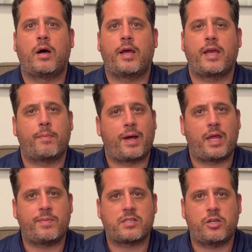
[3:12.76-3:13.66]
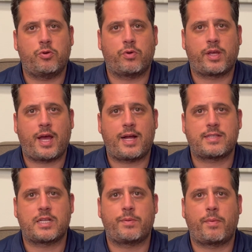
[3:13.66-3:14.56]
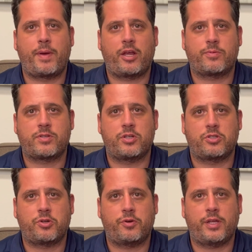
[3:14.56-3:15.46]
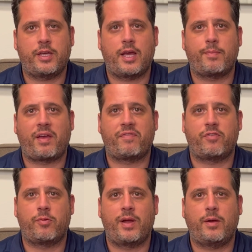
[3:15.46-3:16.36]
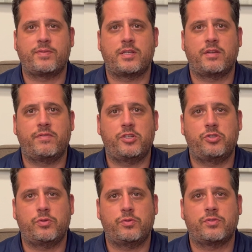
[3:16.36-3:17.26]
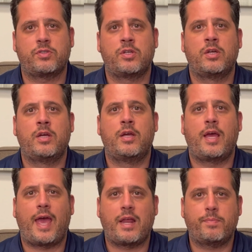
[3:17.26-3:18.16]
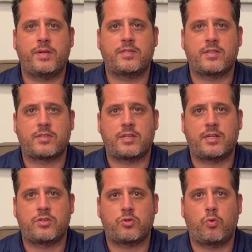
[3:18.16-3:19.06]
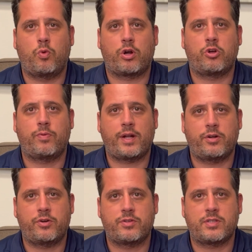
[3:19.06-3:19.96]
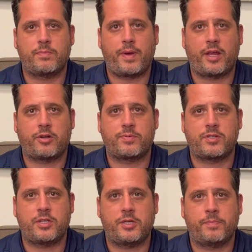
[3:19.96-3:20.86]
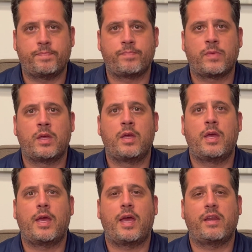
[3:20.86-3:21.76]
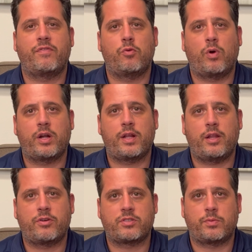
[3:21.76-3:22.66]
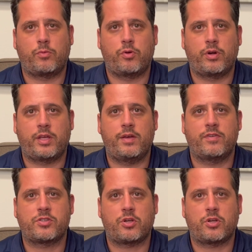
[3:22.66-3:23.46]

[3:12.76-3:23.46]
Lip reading: Again, my name is Lior Katz and I'm a bankruptcy attorney, and my firm helps individuals and businesses who are creditors in bankruptcy. And if you want to learn some more, give us a